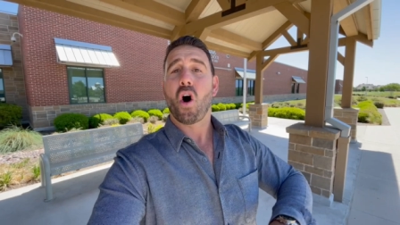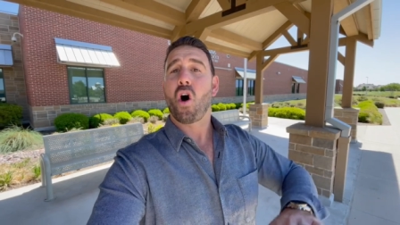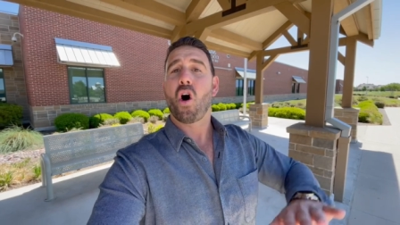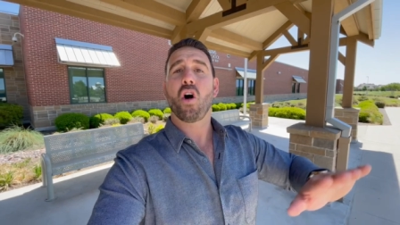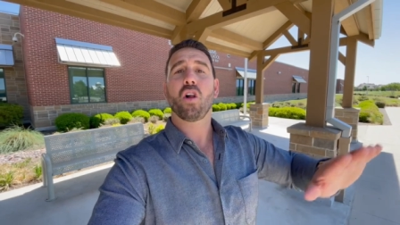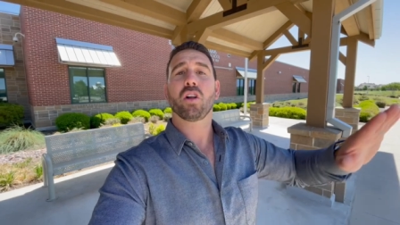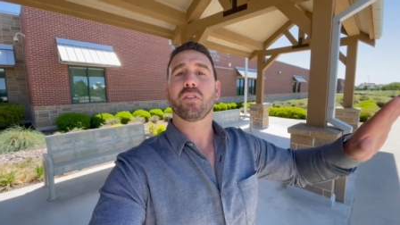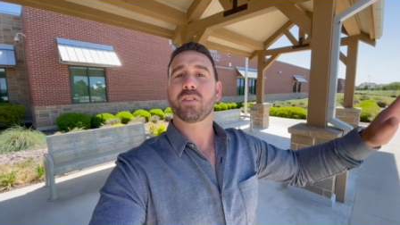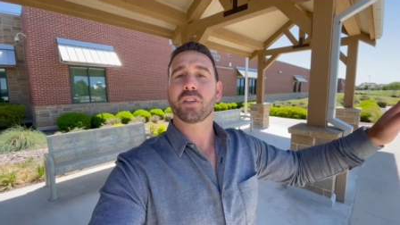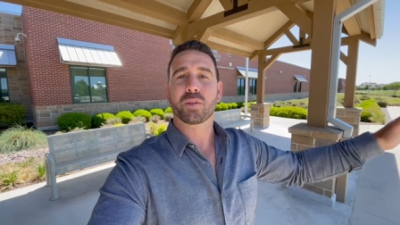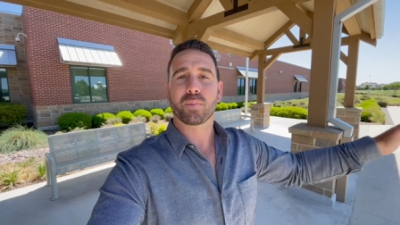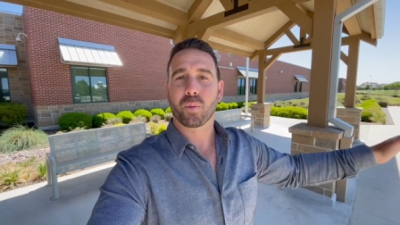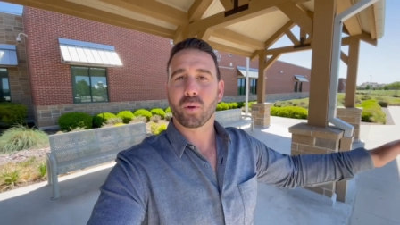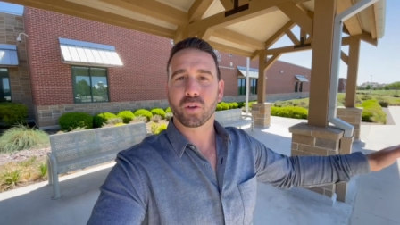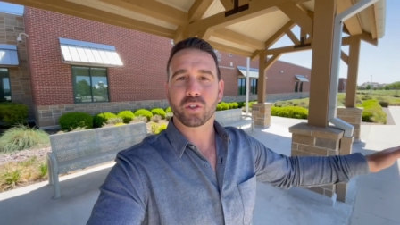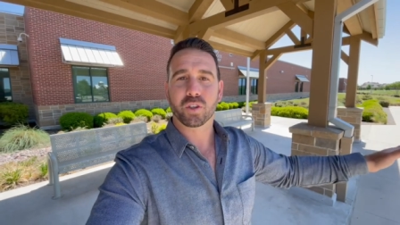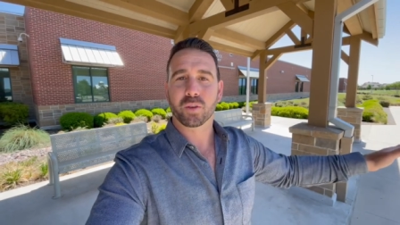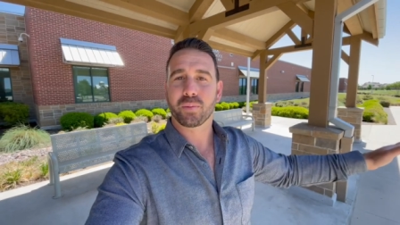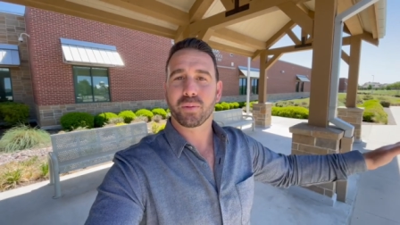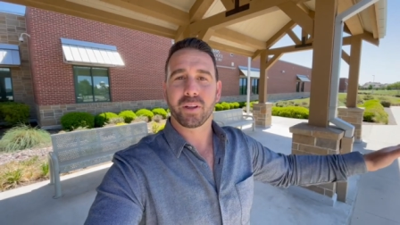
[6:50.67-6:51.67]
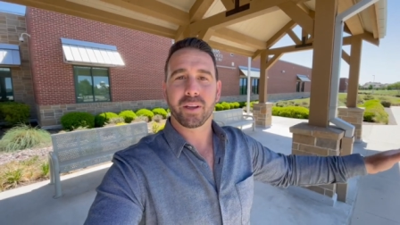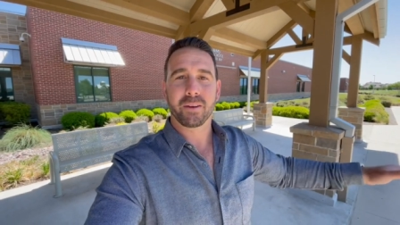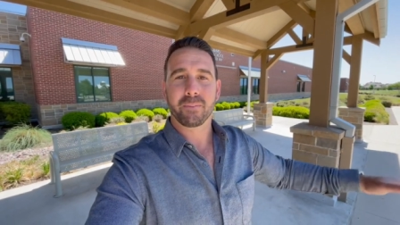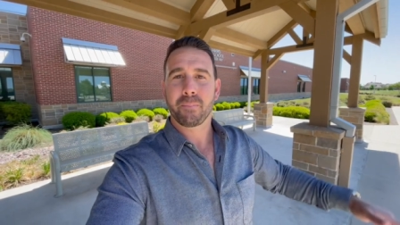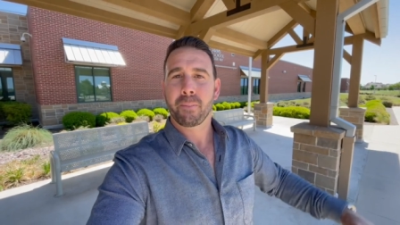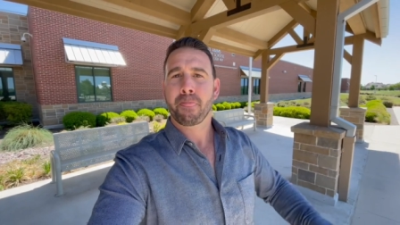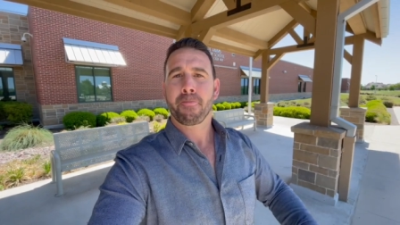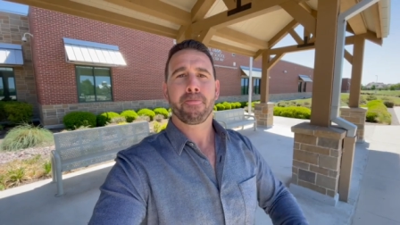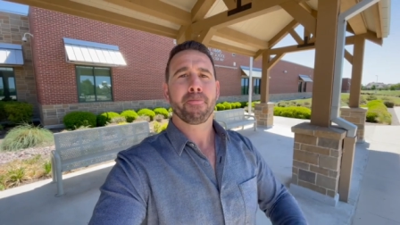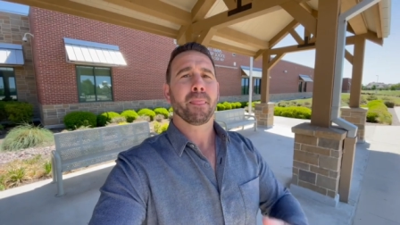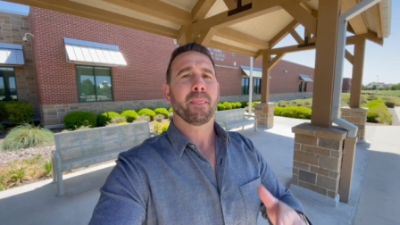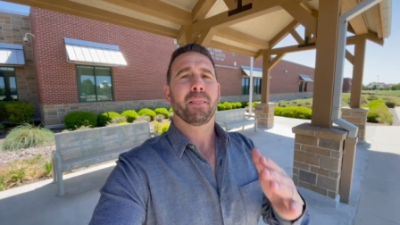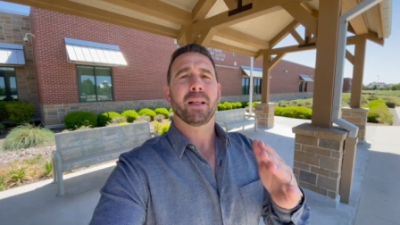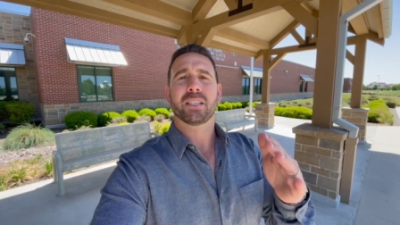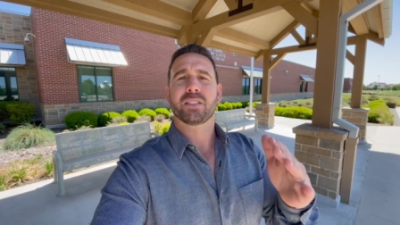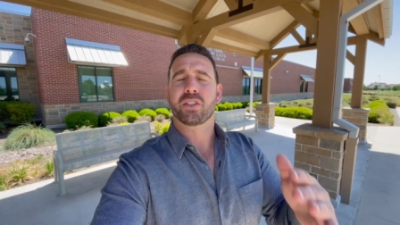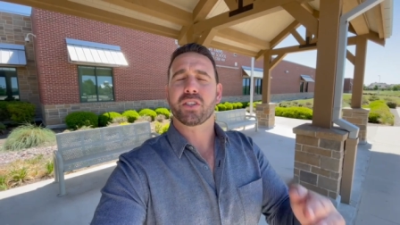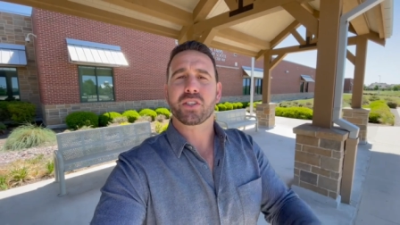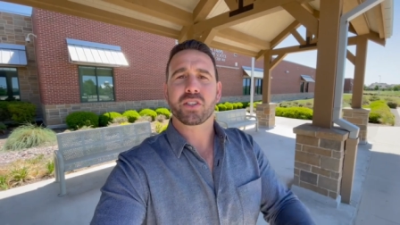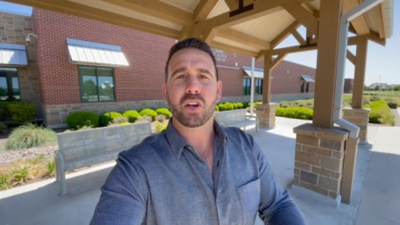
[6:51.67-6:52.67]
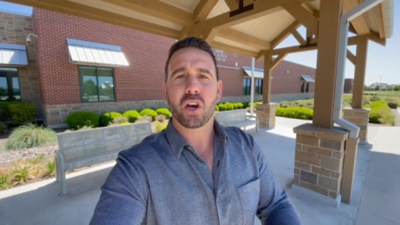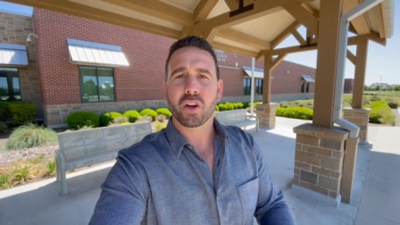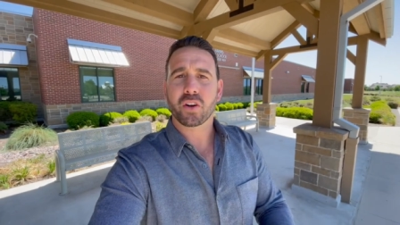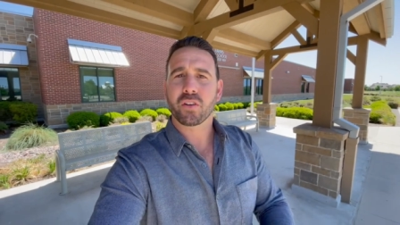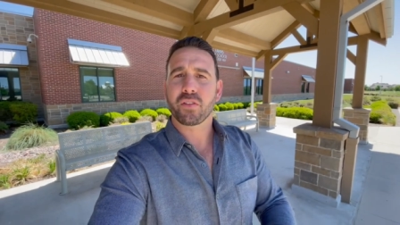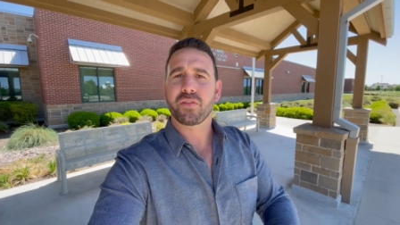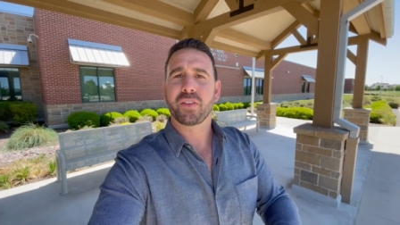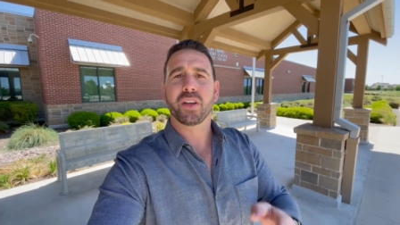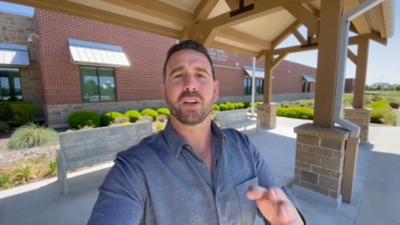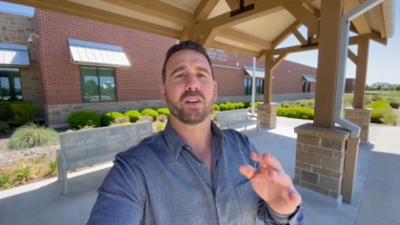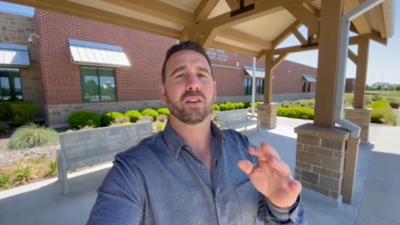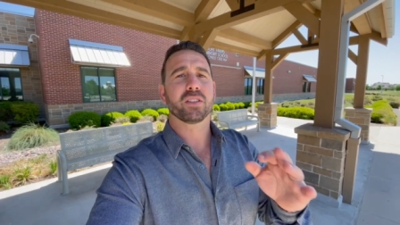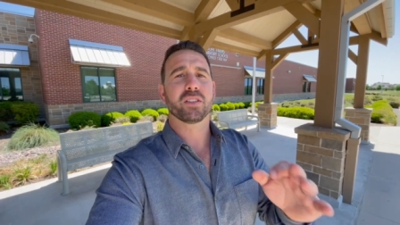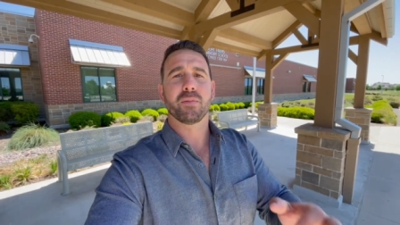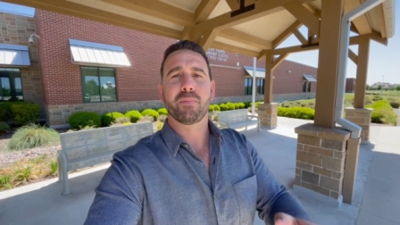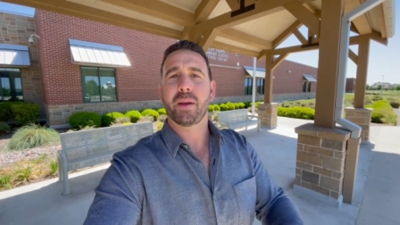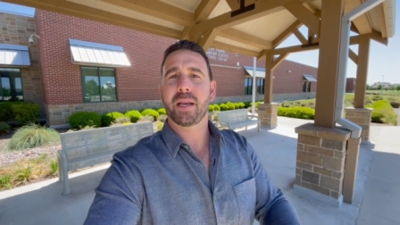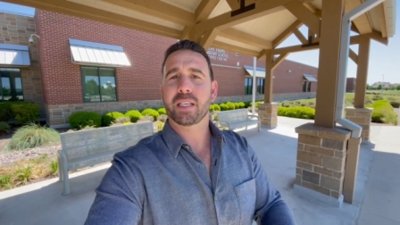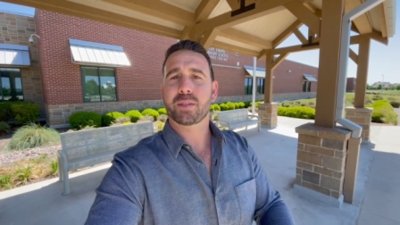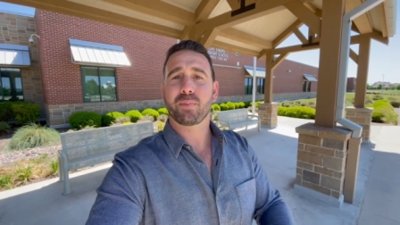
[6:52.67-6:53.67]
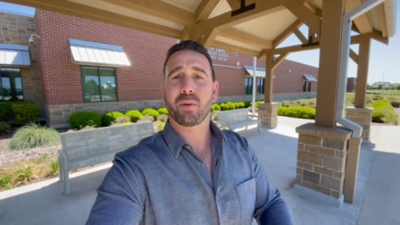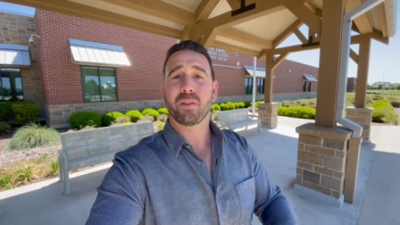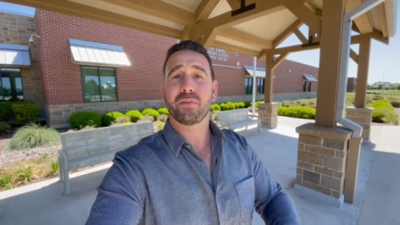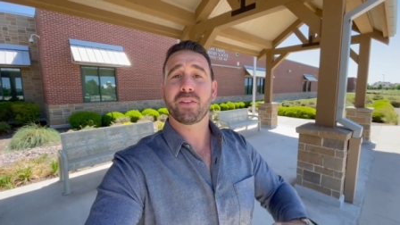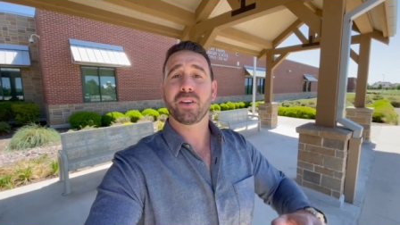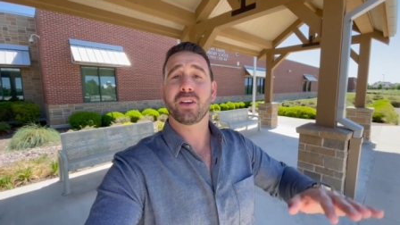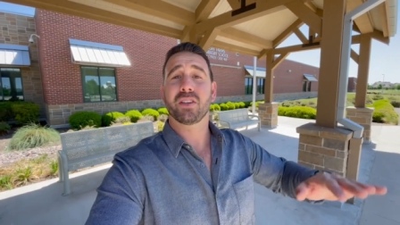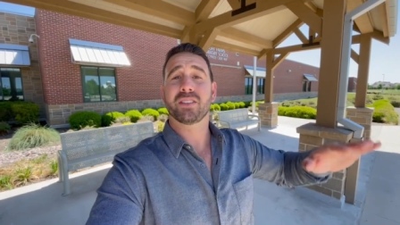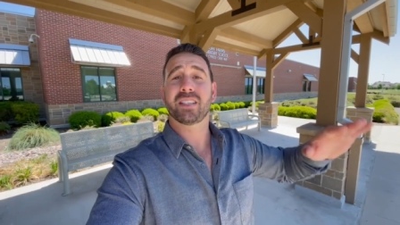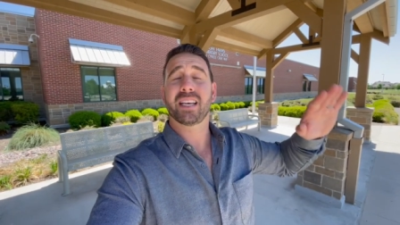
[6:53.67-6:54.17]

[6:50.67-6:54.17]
all of the sports are played. That's the soccer fields, the baseball fields.